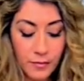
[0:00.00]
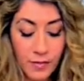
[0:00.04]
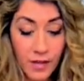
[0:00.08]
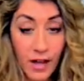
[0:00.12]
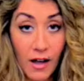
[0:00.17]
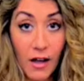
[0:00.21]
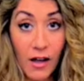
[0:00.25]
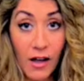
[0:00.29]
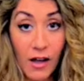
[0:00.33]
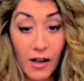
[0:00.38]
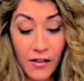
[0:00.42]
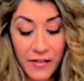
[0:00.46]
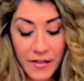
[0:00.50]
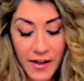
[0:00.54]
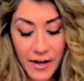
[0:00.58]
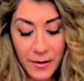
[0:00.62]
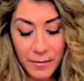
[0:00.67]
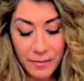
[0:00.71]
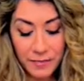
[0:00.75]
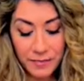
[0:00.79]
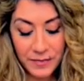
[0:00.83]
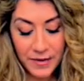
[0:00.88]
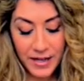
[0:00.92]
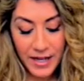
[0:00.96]
hull
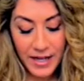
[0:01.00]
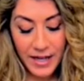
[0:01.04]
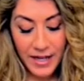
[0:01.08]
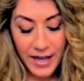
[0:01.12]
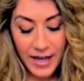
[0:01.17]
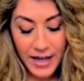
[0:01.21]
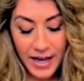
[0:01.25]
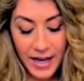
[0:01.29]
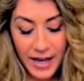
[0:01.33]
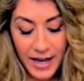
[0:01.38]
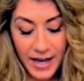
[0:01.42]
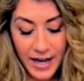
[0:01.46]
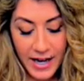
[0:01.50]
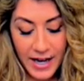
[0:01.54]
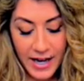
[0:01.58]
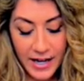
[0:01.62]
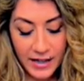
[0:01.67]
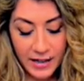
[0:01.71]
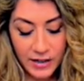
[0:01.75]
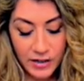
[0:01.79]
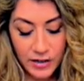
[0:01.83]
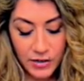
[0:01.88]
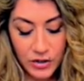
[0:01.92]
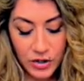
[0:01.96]
them
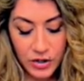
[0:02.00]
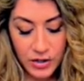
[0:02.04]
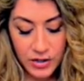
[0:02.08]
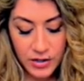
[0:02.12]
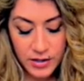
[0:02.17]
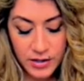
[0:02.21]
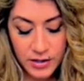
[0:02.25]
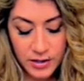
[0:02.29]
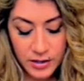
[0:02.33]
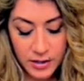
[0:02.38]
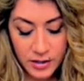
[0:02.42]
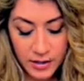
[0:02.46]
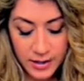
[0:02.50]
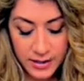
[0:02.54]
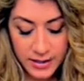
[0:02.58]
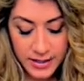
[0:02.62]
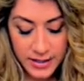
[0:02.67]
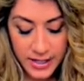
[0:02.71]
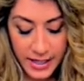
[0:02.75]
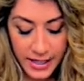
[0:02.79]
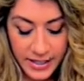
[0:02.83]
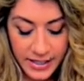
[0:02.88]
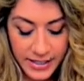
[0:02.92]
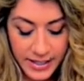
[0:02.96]
and just
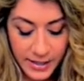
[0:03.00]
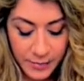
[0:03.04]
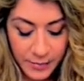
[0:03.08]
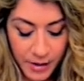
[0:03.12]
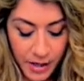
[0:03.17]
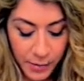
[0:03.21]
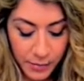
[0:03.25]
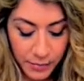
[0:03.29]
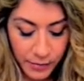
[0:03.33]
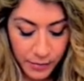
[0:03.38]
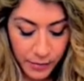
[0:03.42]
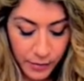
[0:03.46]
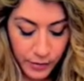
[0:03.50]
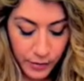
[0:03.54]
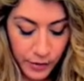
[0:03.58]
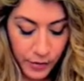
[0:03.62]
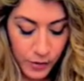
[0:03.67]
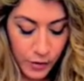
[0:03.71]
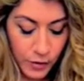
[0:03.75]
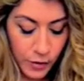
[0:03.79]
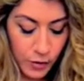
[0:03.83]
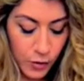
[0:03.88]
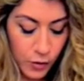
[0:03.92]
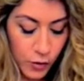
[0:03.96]
slice them up
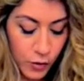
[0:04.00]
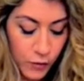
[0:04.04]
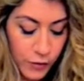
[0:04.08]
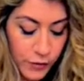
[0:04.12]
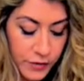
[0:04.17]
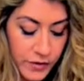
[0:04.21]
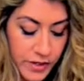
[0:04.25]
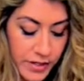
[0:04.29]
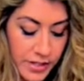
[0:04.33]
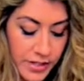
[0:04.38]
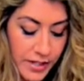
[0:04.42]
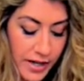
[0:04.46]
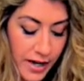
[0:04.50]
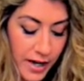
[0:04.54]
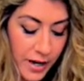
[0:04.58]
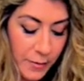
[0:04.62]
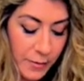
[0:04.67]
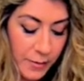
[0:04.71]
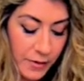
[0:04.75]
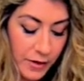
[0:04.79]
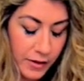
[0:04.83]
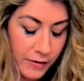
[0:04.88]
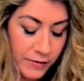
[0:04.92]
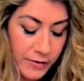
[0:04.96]
over the top
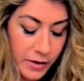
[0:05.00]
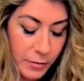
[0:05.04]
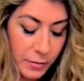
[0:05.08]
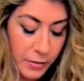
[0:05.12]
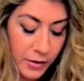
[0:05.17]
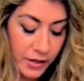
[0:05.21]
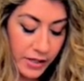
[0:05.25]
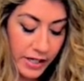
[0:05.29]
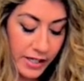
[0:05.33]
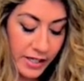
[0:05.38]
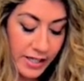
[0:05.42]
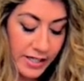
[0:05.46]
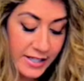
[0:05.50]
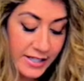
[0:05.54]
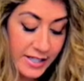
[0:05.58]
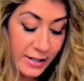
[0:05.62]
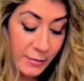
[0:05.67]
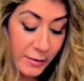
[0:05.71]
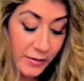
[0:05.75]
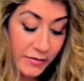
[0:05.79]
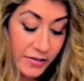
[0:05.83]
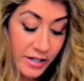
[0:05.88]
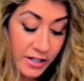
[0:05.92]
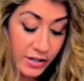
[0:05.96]
of the pudding. And
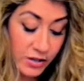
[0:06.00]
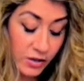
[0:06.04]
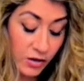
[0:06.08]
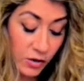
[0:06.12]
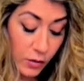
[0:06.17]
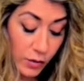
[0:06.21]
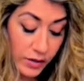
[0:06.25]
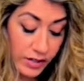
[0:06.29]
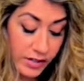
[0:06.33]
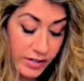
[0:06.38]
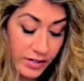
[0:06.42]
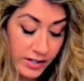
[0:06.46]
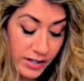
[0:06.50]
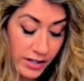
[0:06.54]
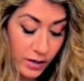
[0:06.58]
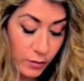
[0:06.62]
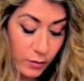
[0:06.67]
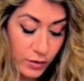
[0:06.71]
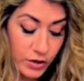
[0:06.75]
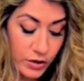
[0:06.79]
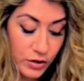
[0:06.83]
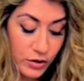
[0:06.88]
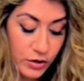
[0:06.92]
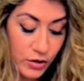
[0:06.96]
some of these are going to sink,
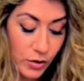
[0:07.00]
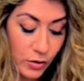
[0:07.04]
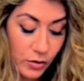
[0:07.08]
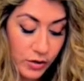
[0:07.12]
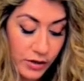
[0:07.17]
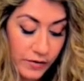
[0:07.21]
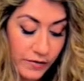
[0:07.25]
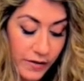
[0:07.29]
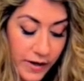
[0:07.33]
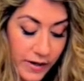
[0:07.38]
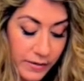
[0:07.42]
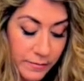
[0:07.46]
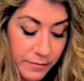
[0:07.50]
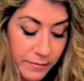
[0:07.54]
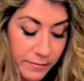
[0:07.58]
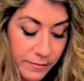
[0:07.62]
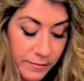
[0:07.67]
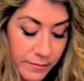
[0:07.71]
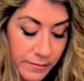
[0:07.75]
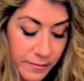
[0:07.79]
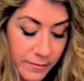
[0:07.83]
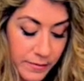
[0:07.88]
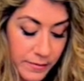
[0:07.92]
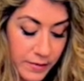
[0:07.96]
which is totally fine.
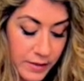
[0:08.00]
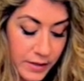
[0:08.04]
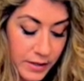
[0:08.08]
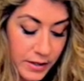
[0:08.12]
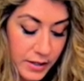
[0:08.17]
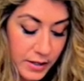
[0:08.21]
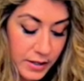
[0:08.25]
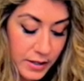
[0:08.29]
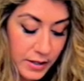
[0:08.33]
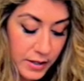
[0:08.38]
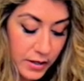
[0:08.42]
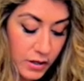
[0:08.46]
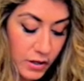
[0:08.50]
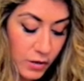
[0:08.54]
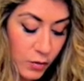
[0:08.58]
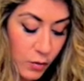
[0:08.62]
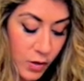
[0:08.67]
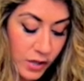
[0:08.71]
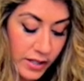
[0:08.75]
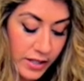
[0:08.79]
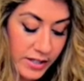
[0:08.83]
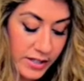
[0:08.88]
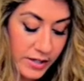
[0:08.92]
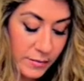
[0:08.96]
You
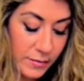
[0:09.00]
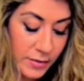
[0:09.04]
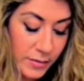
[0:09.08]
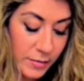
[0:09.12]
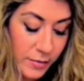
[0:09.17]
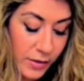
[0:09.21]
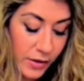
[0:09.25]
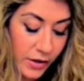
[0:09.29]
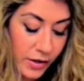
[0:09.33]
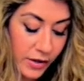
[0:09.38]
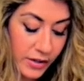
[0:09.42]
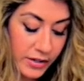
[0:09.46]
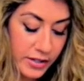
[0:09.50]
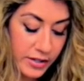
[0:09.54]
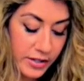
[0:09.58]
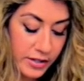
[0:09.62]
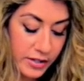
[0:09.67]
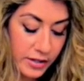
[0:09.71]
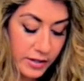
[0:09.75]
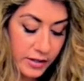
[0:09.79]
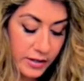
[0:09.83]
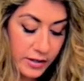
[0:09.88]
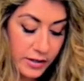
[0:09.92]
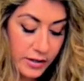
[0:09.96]
want it to be part
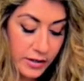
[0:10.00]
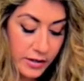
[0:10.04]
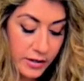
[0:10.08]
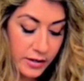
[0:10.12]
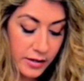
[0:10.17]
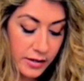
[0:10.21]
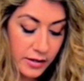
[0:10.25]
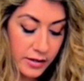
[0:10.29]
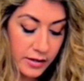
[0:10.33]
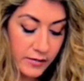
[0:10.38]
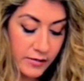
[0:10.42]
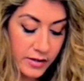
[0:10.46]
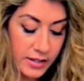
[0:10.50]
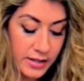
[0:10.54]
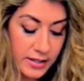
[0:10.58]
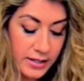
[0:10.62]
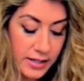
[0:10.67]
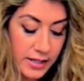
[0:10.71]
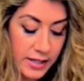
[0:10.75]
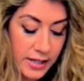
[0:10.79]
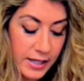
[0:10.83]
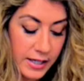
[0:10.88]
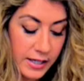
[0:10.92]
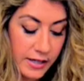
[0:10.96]
of this
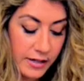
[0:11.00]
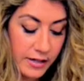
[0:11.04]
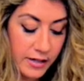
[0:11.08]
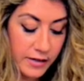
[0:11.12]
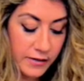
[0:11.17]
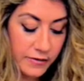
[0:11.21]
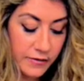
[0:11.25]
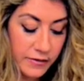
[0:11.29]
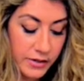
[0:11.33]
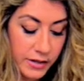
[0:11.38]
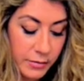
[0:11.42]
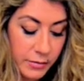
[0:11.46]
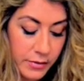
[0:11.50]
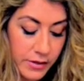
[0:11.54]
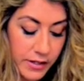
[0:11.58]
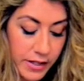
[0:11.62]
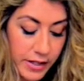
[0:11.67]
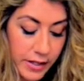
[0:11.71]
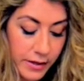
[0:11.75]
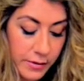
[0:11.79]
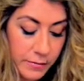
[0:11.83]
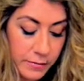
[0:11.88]
lovely pudding.